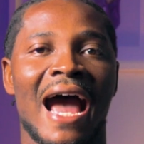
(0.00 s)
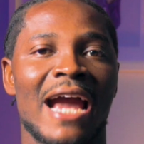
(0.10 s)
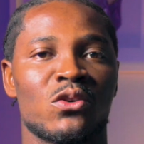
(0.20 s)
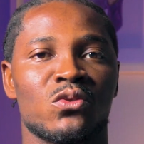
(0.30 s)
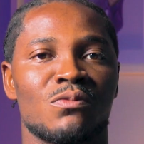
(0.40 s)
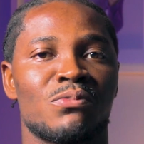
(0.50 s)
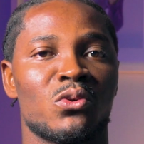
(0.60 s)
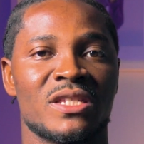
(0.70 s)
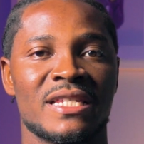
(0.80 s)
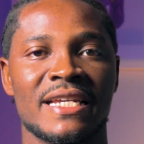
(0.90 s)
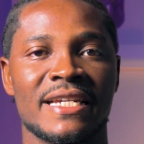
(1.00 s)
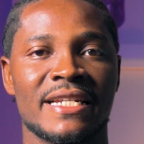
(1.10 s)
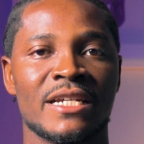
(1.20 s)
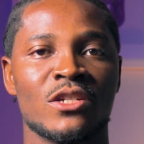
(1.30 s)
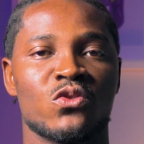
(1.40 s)
I could
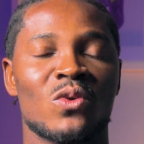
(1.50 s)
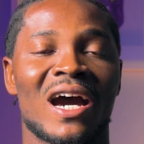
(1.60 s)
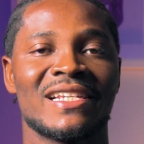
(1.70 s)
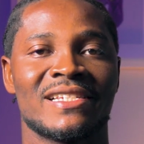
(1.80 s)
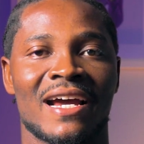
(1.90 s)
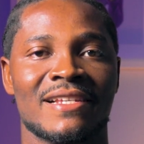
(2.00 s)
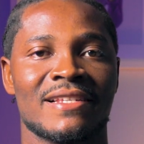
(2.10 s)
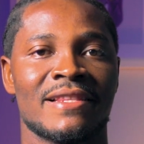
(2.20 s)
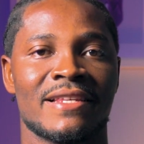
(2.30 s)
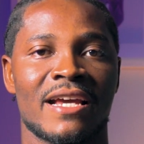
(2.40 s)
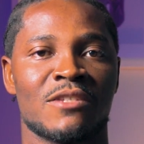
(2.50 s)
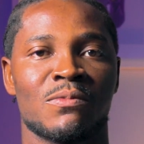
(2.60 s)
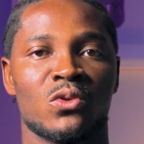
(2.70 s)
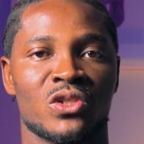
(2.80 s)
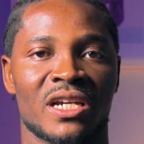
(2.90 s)
proceed to adjust the
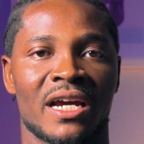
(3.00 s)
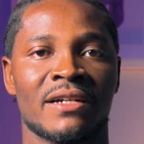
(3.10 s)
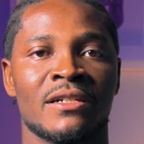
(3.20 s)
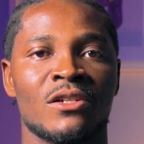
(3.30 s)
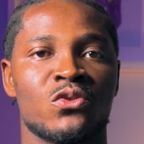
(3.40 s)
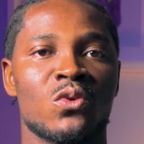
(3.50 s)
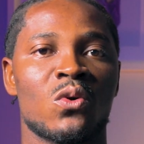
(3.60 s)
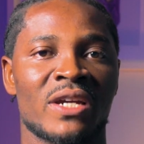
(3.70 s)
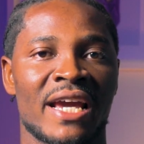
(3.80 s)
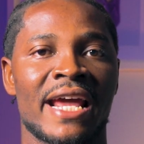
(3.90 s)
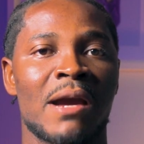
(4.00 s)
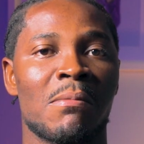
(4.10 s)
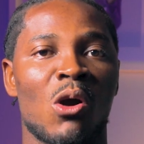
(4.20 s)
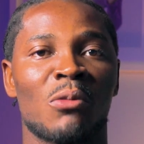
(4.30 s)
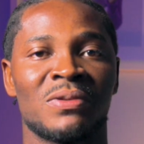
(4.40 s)
exposure to get a
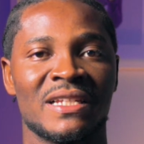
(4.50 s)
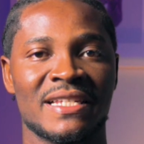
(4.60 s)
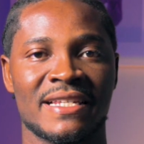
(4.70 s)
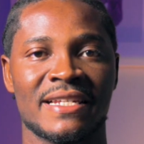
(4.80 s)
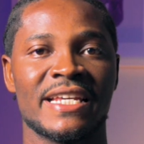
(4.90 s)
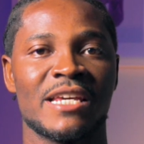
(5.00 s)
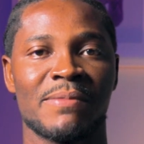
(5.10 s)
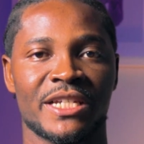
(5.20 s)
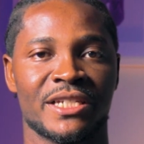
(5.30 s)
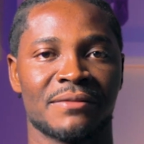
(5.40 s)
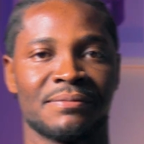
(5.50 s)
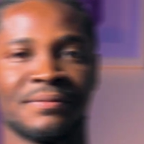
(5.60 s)
more pleasing image.